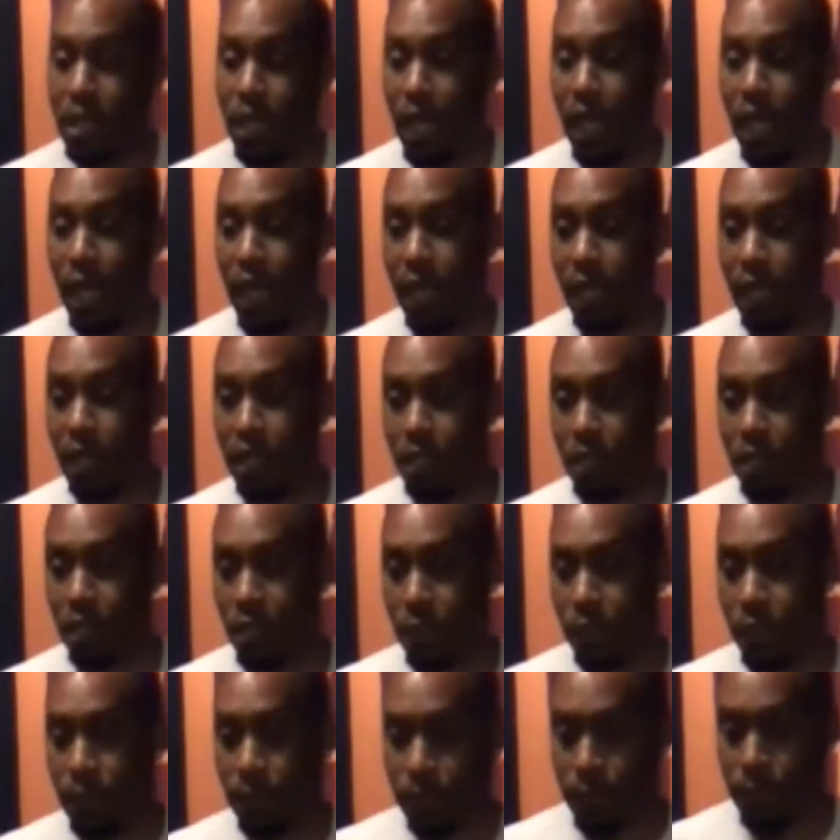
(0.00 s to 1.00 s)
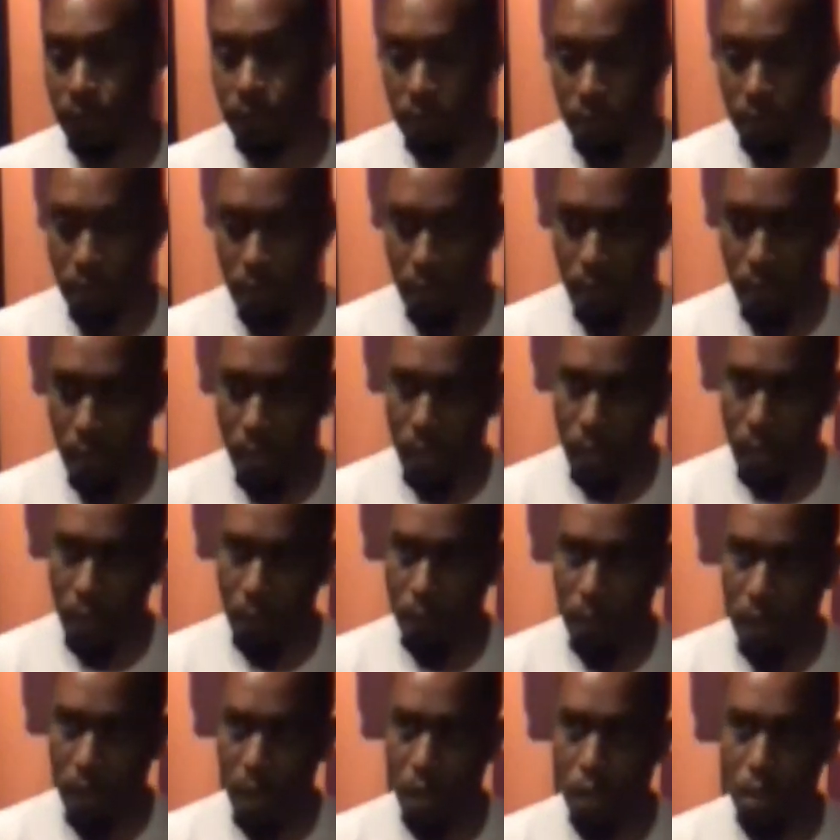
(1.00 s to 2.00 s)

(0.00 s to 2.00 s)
and my